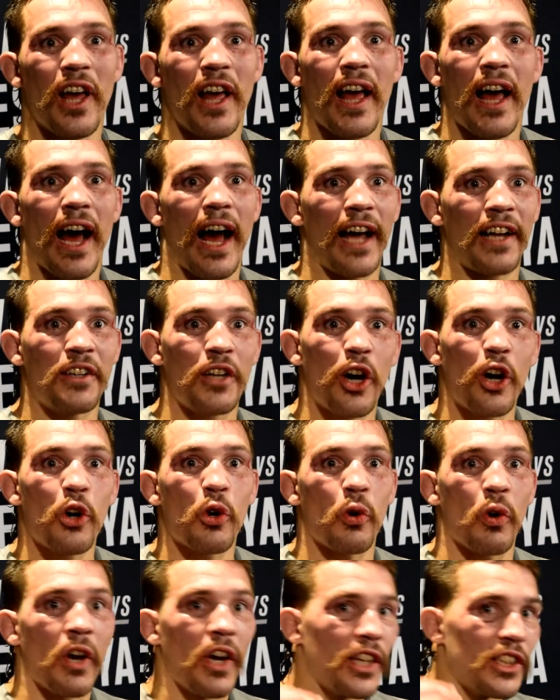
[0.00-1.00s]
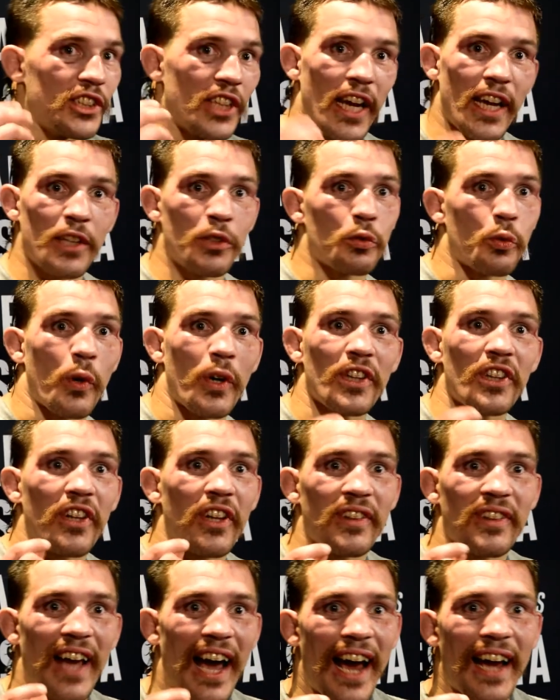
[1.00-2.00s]
I know, change one
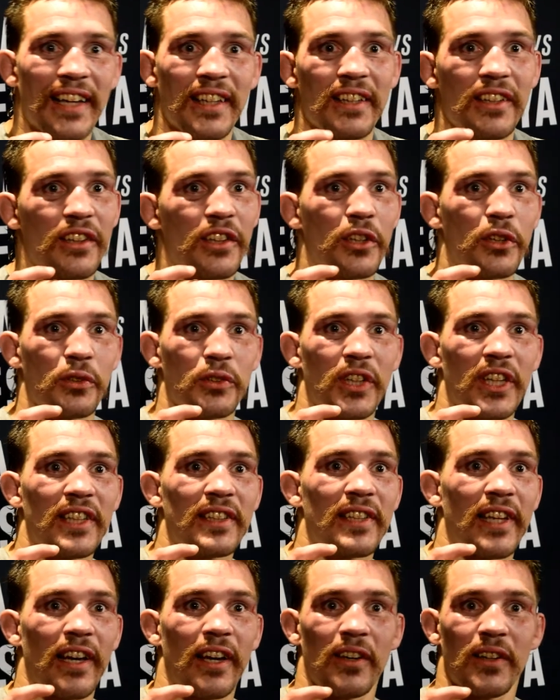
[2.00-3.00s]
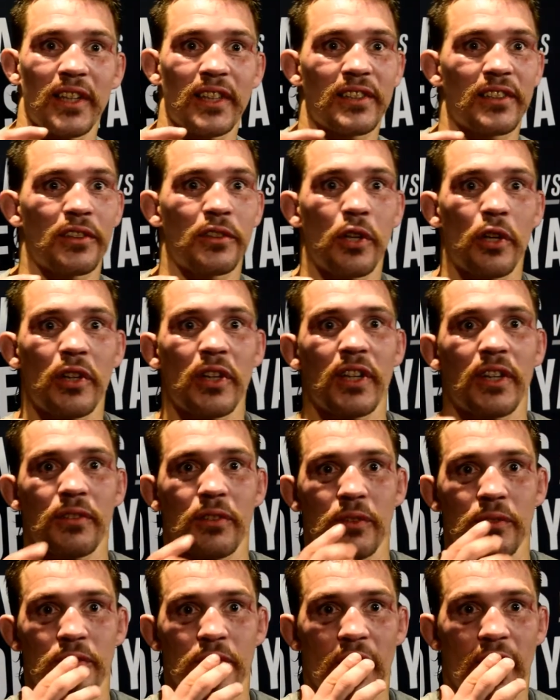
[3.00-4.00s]
tiny little detail, and it's a totally different
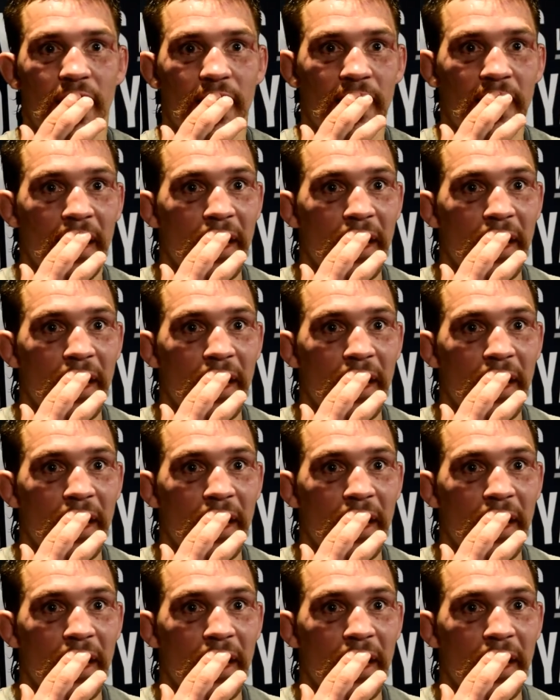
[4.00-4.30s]
fight.